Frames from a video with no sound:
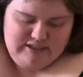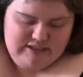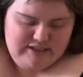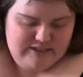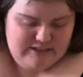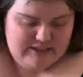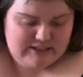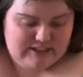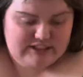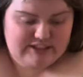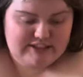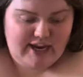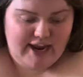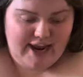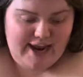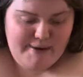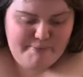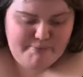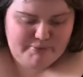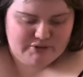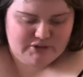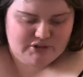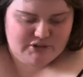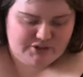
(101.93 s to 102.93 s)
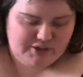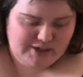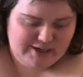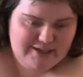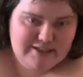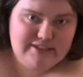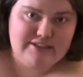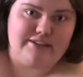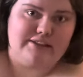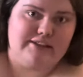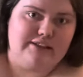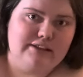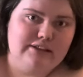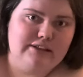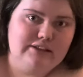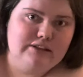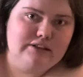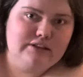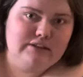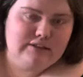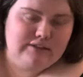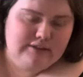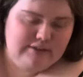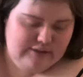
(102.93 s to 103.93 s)
this tape is crazy.
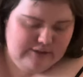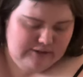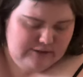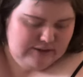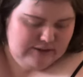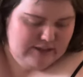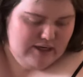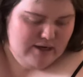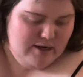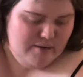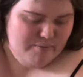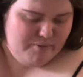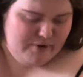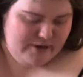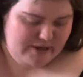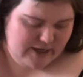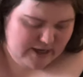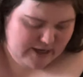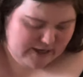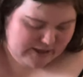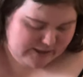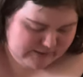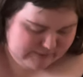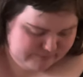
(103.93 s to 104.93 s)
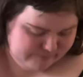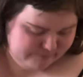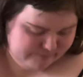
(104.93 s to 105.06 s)
But yeah.